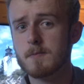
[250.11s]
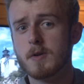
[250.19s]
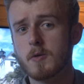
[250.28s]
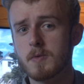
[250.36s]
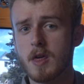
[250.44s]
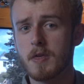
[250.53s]

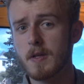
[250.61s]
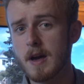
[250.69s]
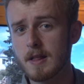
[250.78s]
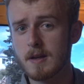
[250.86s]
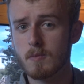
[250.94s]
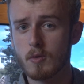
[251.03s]
but with
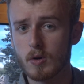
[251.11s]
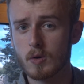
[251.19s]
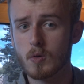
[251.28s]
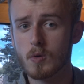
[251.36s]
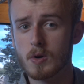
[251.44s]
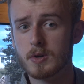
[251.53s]
slightly more
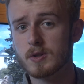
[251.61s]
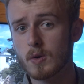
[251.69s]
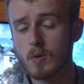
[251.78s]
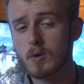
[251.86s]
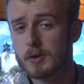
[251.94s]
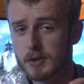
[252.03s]
cores
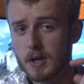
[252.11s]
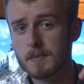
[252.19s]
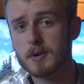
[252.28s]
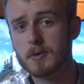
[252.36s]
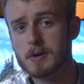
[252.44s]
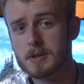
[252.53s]
or
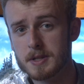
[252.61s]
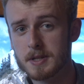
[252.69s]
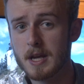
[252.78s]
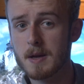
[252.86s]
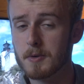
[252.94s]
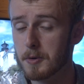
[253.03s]
some cores
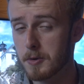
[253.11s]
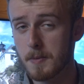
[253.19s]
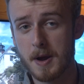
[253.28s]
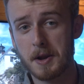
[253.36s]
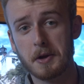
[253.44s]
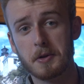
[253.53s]
disabled,
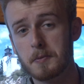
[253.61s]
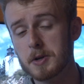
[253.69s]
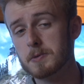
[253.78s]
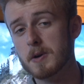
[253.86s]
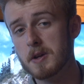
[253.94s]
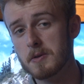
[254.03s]
depending on
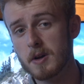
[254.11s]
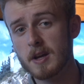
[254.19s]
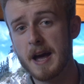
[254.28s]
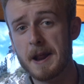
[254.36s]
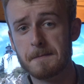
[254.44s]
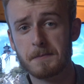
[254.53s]
which way you look
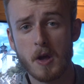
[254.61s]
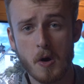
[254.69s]
at it.